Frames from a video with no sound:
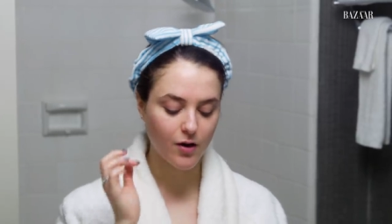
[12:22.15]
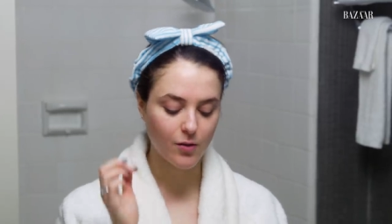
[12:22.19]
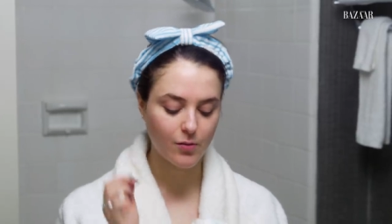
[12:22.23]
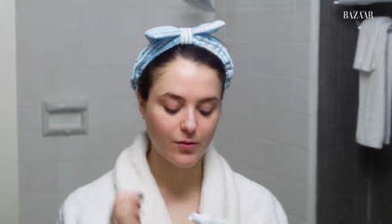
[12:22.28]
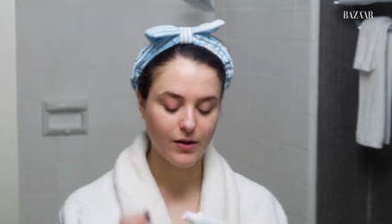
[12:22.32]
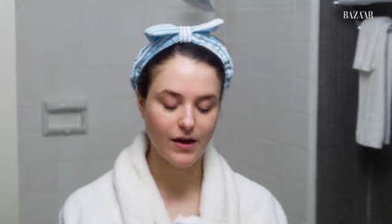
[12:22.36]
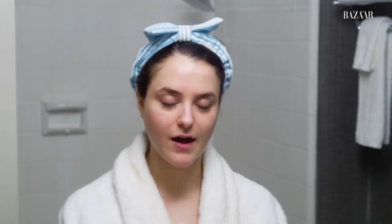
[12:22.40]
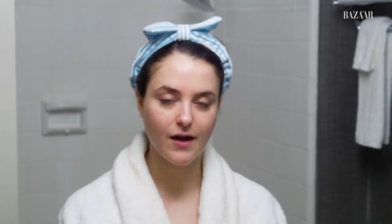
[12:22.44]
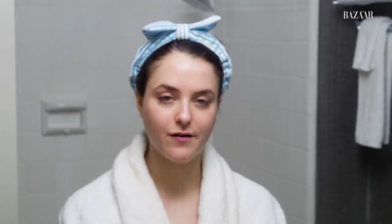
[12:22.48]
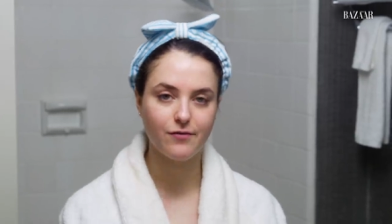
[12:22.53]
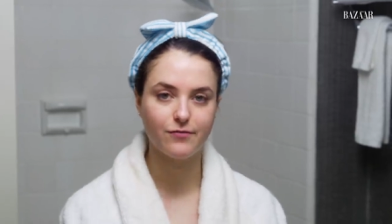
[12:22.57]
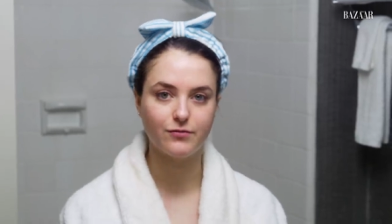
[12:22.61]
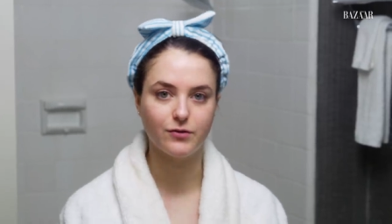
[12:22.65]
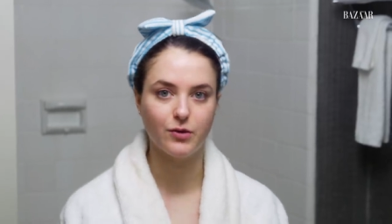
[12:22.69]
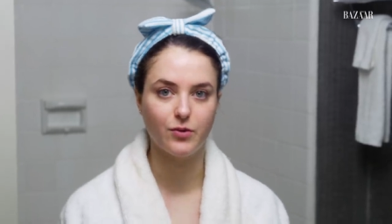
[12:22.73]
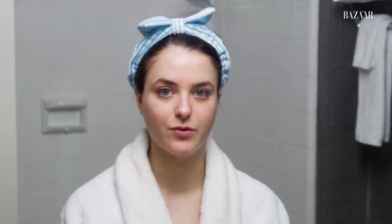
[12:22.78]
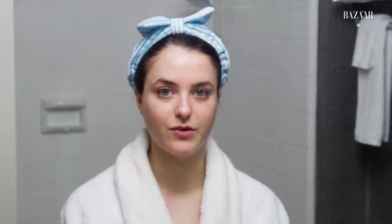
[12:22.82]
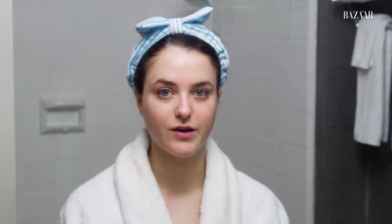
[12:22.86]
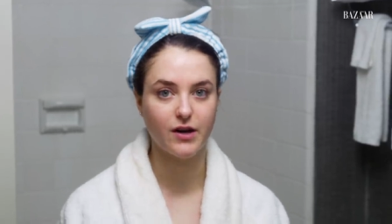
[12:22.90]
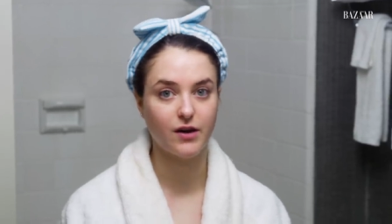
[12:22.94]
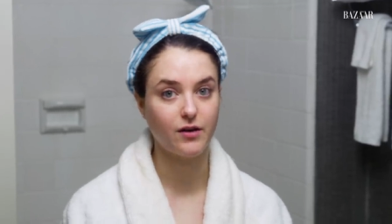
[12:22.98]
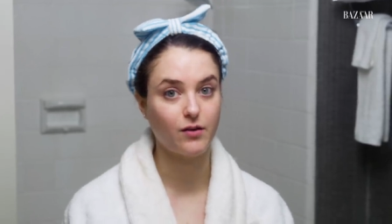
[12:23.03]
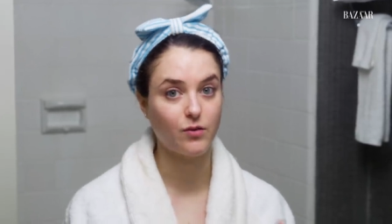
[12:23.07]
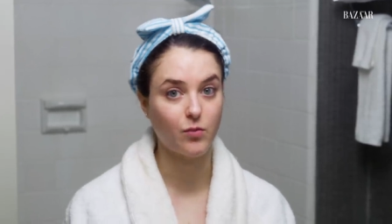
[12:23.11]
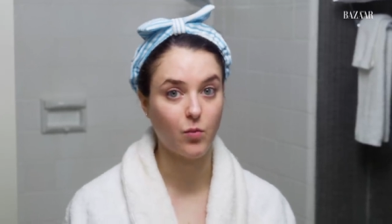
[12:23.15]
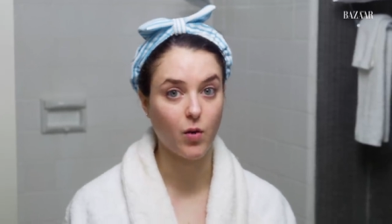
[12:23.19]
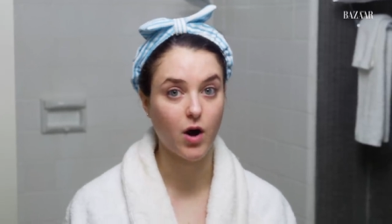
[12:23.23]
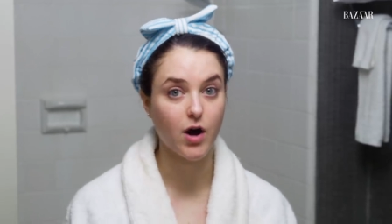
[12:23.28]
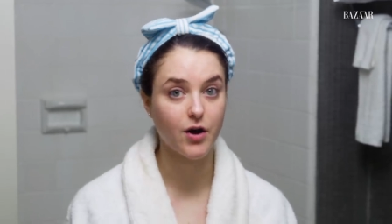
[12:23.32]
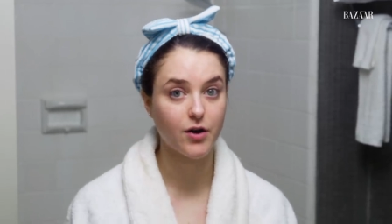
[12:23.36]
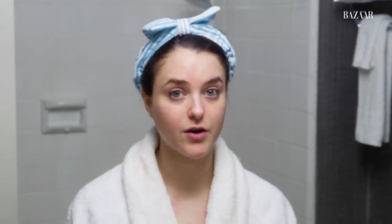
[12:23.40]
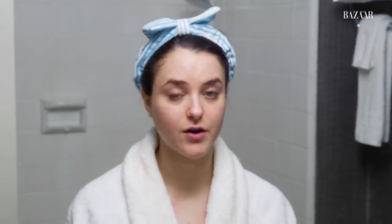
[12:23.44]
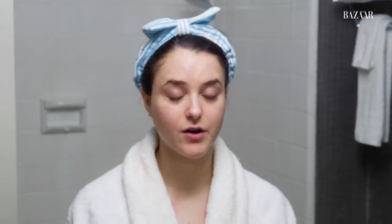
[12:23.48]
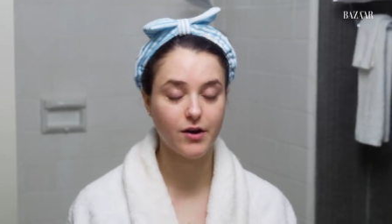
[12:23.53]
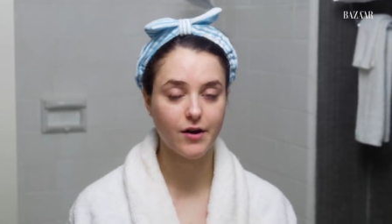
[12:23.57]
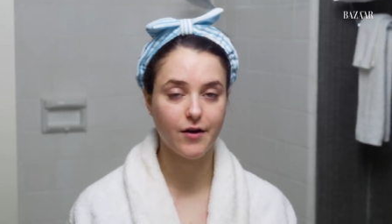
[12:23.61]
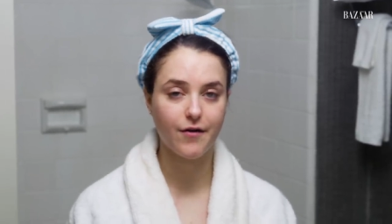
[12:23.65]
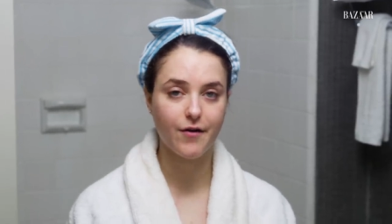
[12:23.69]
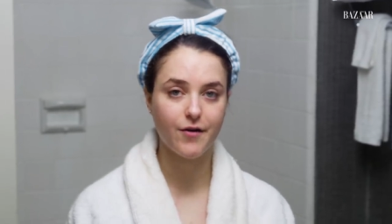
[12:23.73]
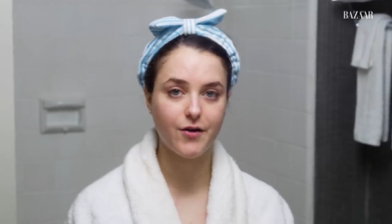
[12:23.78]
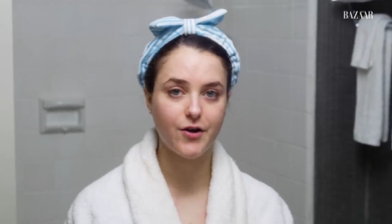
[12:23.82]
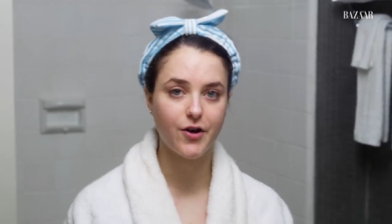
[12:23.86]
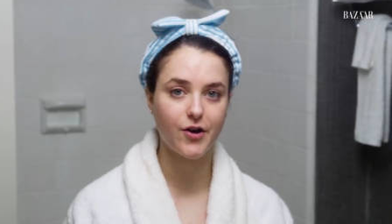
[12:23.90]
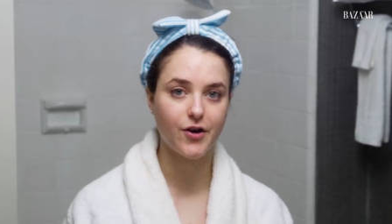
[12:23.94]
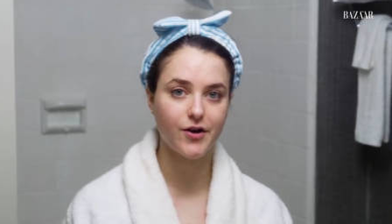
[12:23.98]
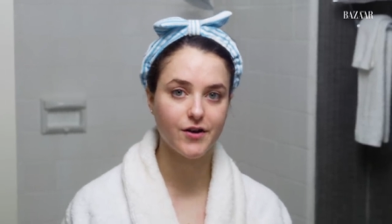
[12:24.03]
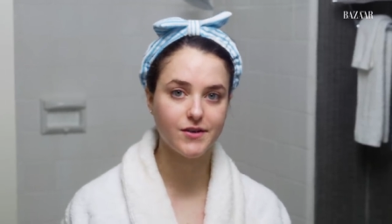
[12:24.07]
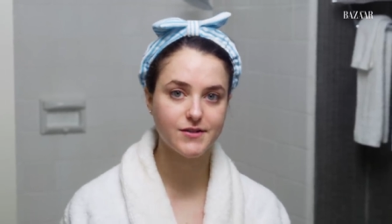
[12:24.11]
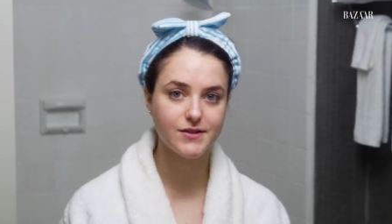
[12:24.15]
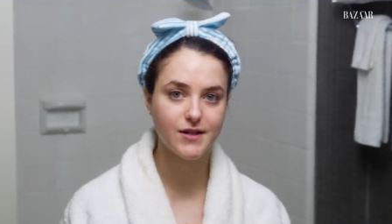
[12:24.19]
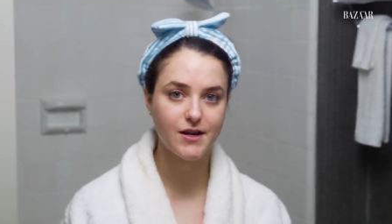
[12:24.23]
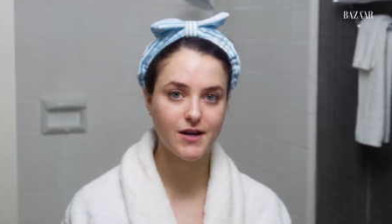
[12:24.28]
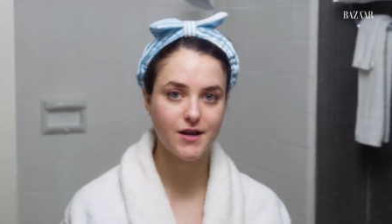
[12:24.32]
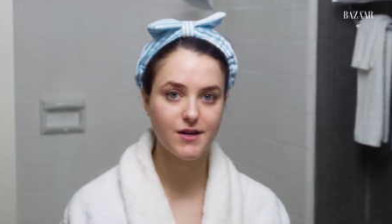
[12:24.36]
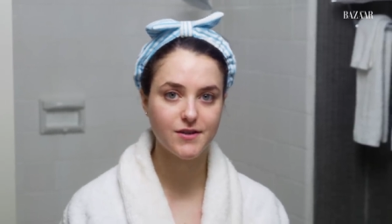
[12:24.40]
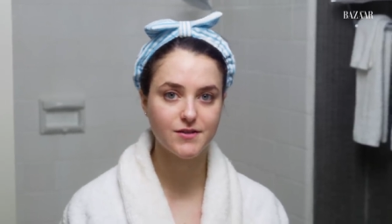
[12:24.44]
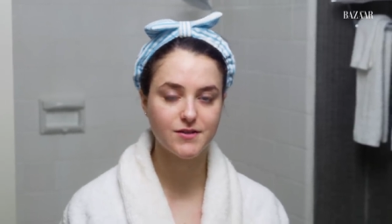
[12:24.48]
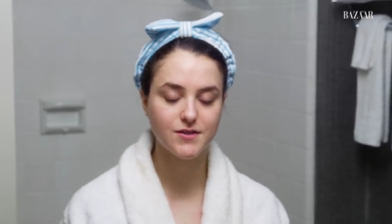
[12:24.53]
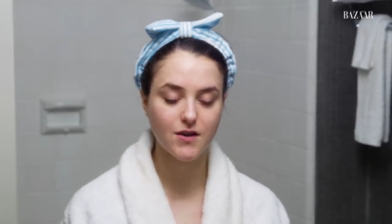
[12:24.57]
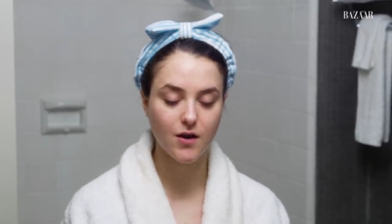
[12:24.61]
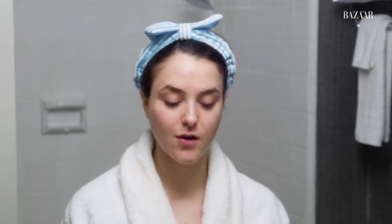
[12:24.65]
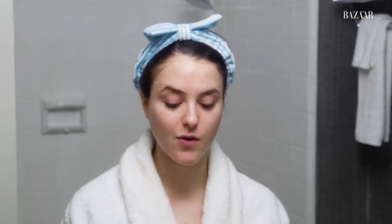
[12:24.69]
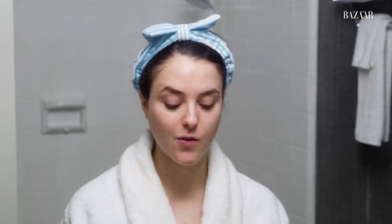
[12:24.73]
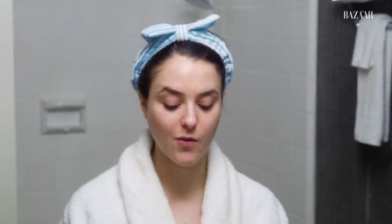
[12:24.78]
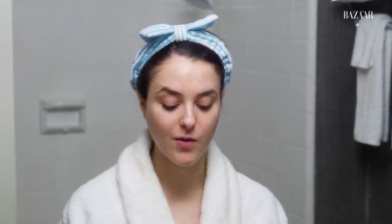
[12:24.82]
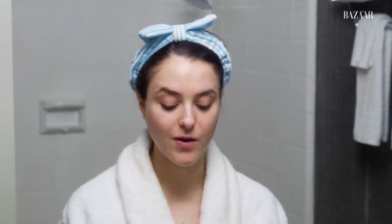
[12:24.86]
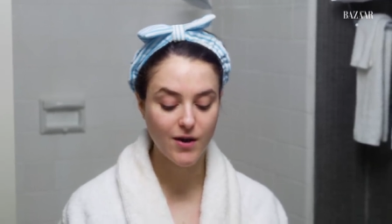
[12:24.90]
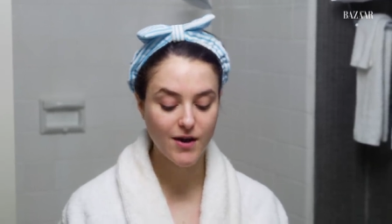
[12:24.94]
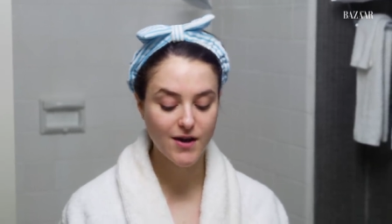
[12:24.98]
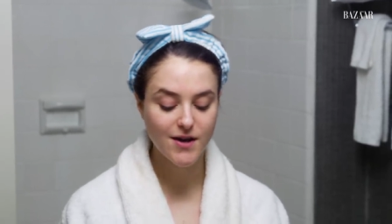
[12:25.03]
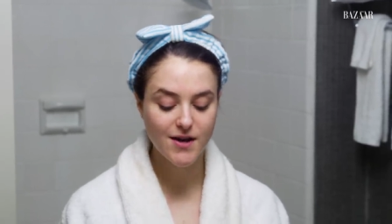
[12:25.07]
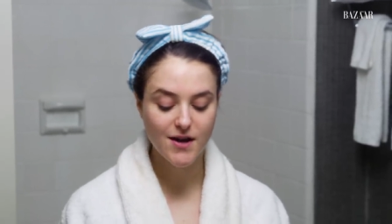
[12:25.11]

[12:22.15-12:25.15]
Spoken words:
We have fluorinated water here in New York City, so